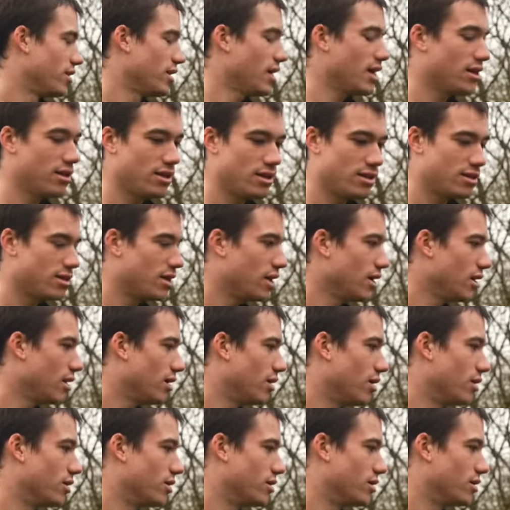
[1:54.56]
That didn't take
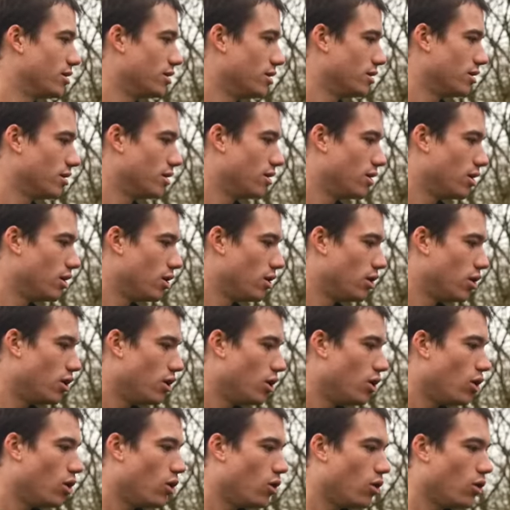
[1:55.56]
long.
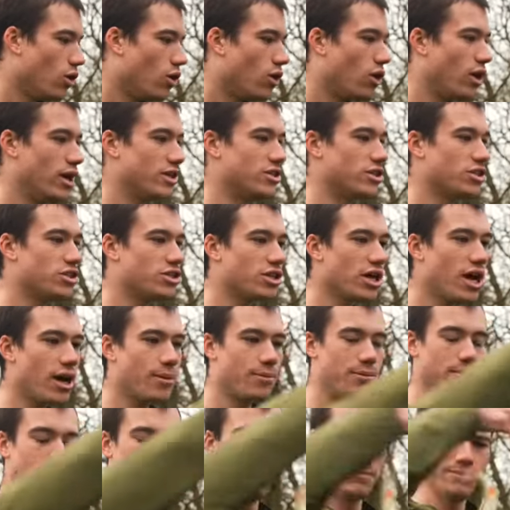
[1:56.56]
Oh, it's a
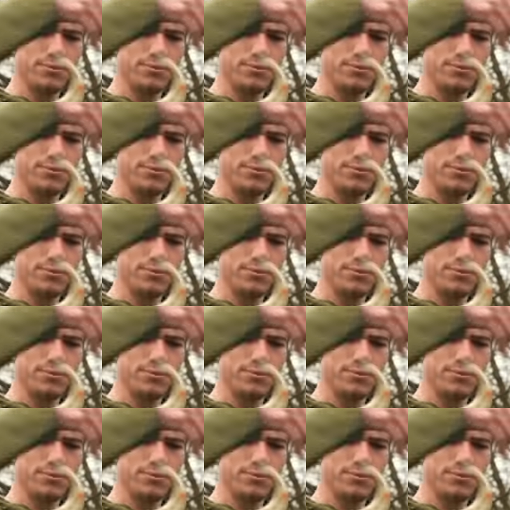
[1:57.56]
chub.